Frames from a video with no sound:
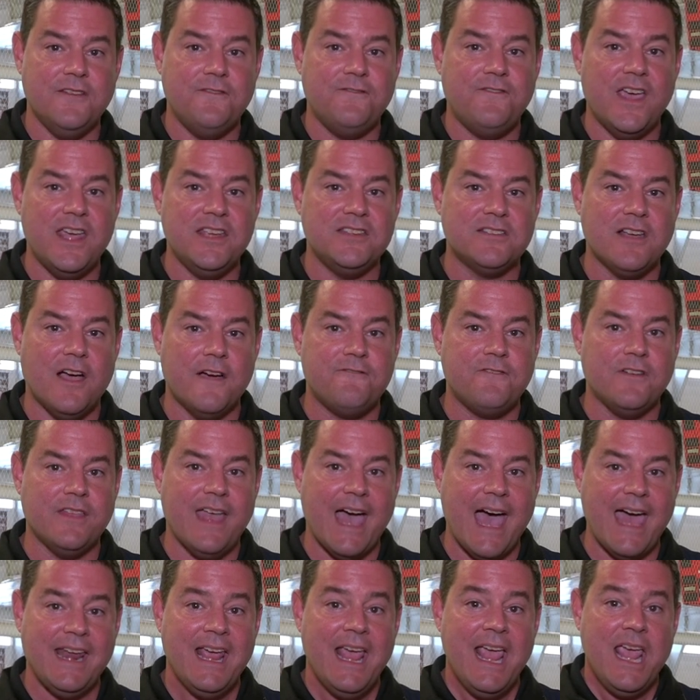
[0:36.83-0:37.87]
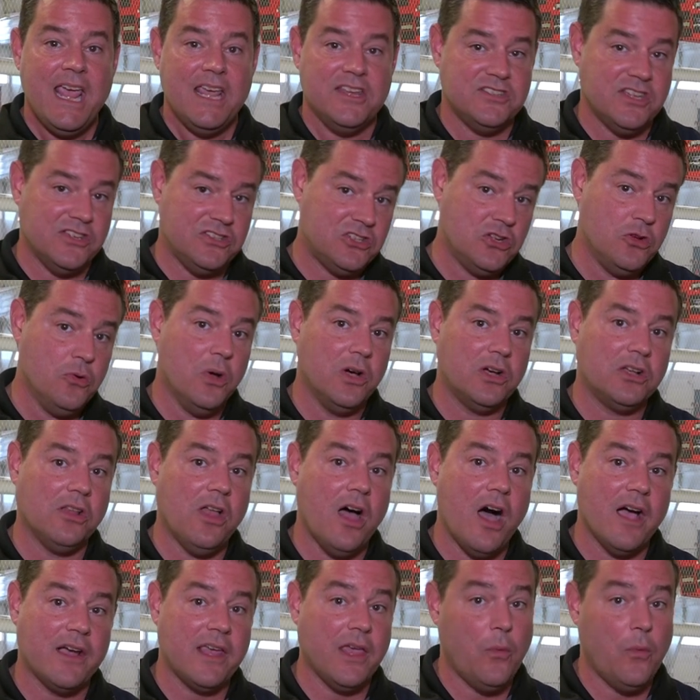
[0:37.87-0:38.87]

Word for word: Face-off for that is at two o'clock.